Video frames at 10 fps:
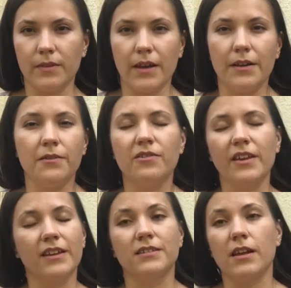I don't
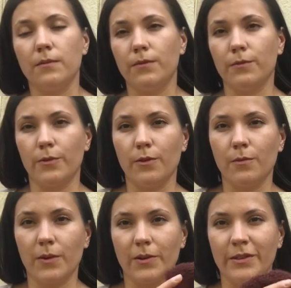think it's helpful for you
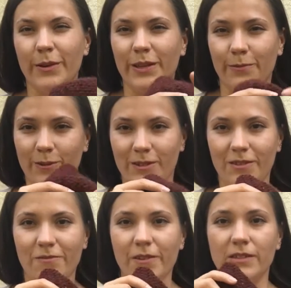because
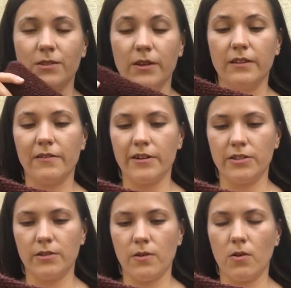it's in
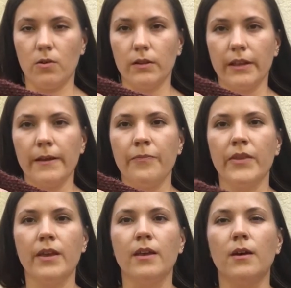Russian only.
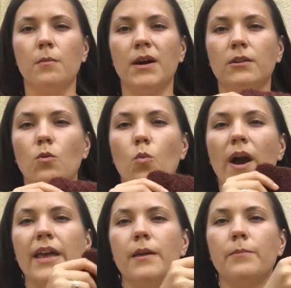But
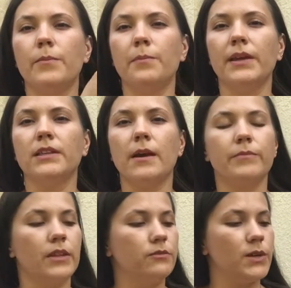why I picked
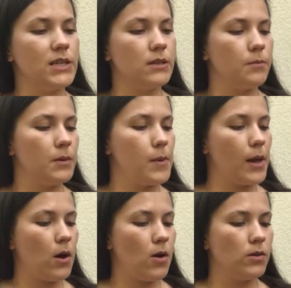up that recipe,
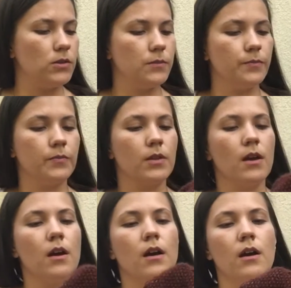because
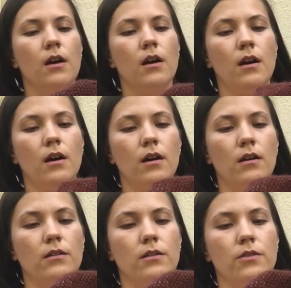
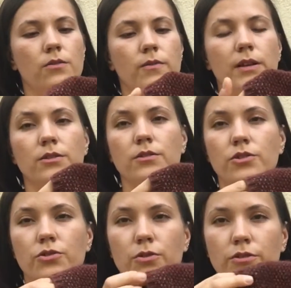there are
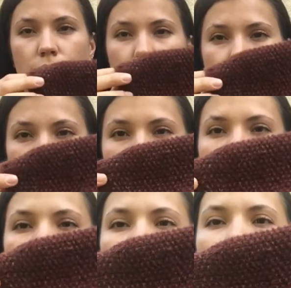short rows.
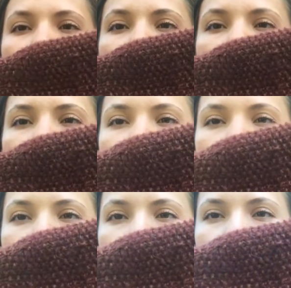
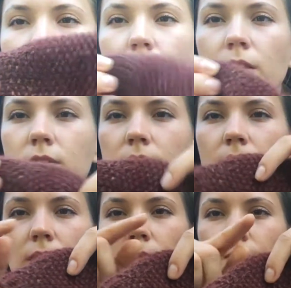If you can
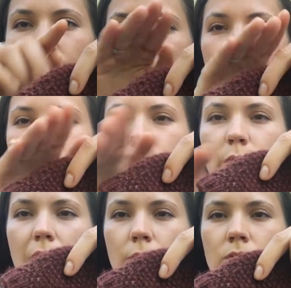see, it's
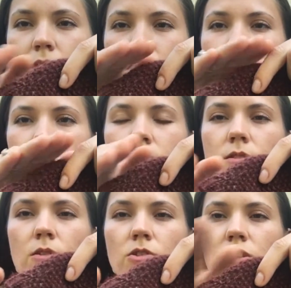rounded. It's
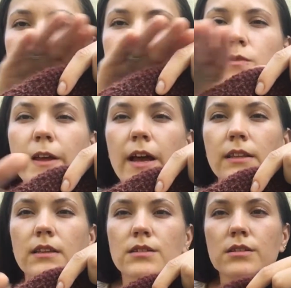not just
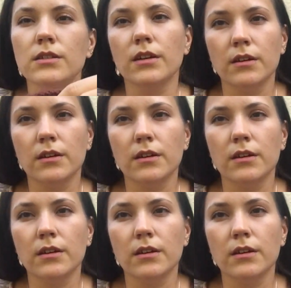flat. It's